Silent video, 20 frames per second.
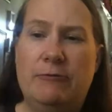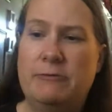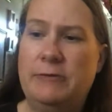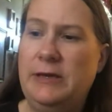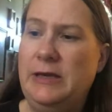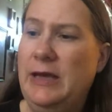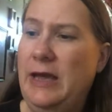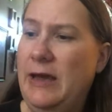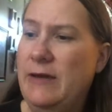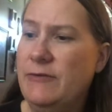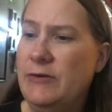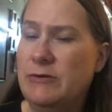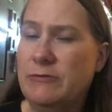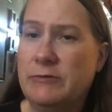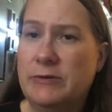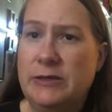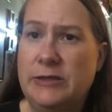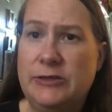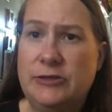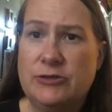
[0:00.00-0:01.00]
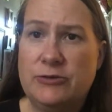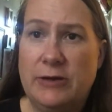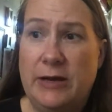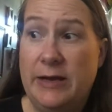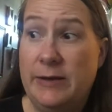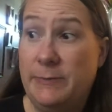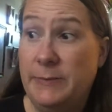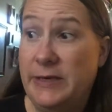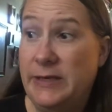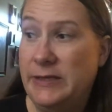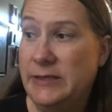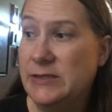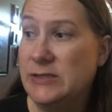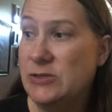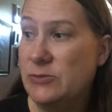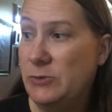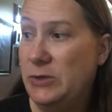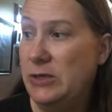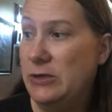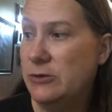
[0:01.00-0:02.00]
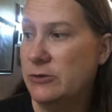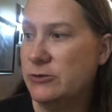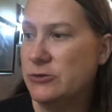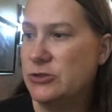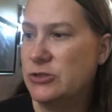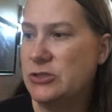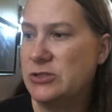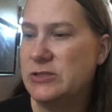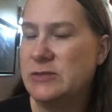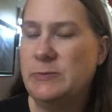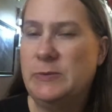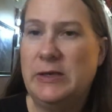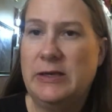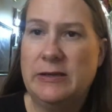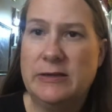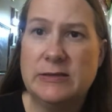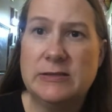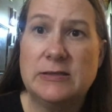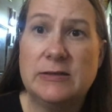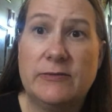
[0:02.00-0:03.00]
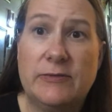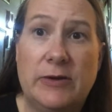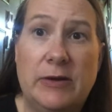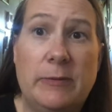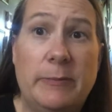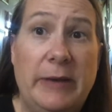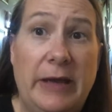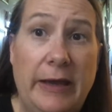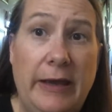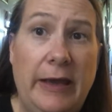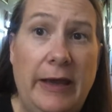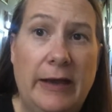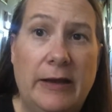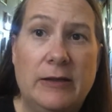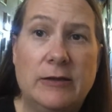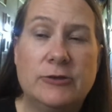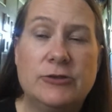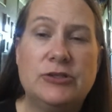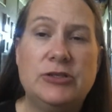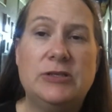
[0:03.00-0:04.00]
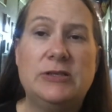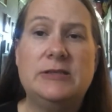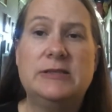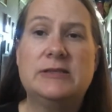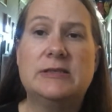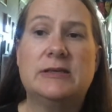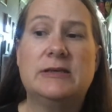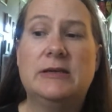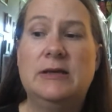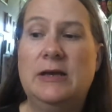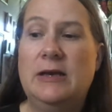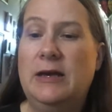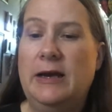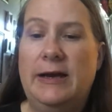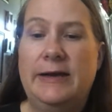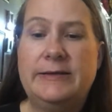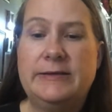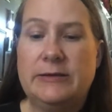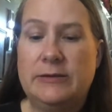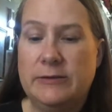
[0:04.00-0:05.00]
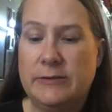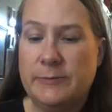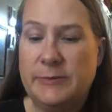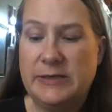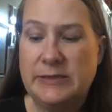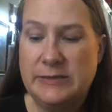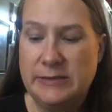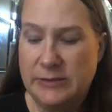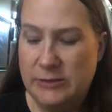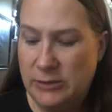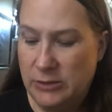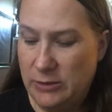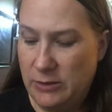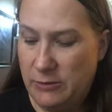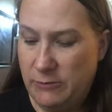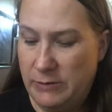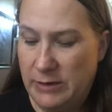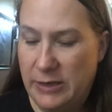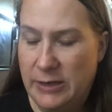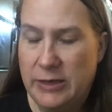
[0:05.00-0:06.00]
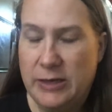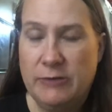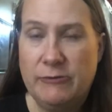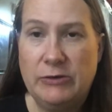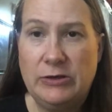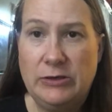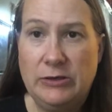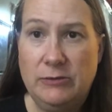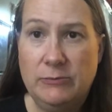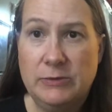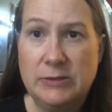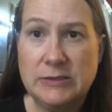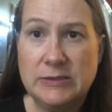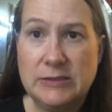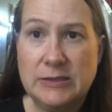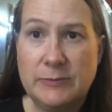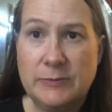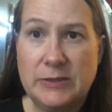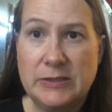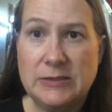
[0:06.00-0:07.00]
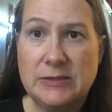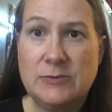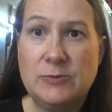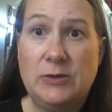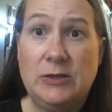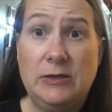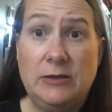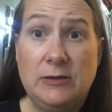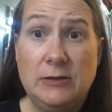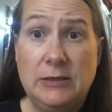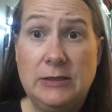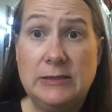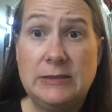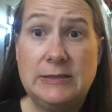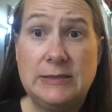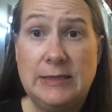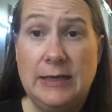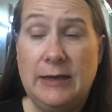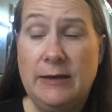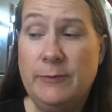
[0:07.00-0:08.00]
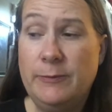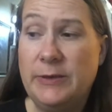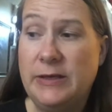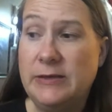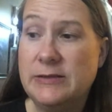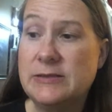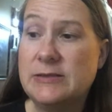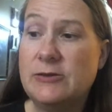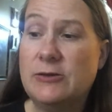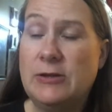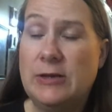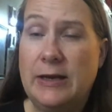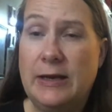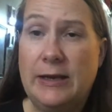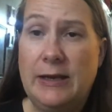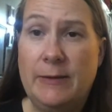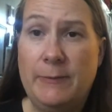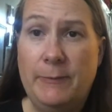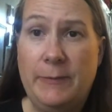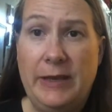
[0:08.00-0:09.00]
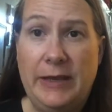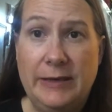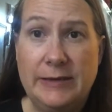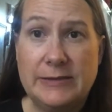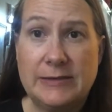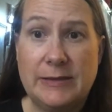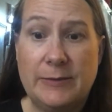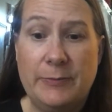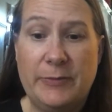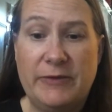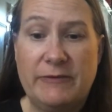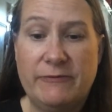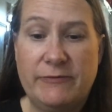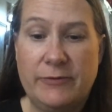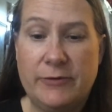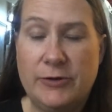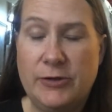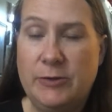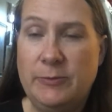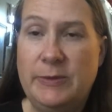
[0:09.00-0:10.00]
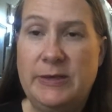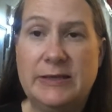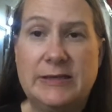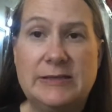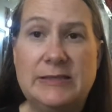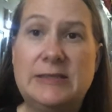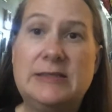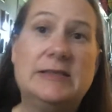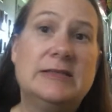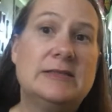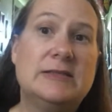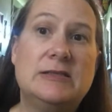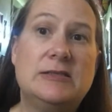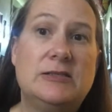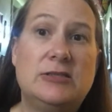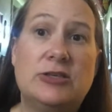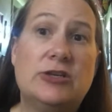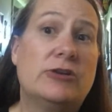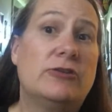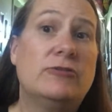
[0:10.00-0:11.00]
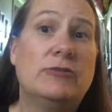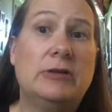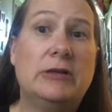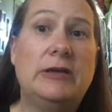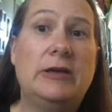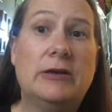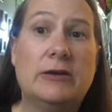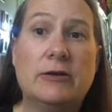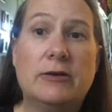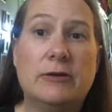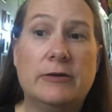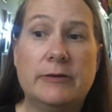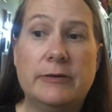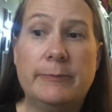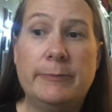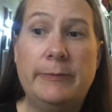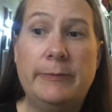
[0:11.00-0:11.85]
we haven't really tried many sweeteners just because of all my allergies and I told him I said you know what when you want something sweet you need to tell me so that I can make something for you because it doesn't generally occur to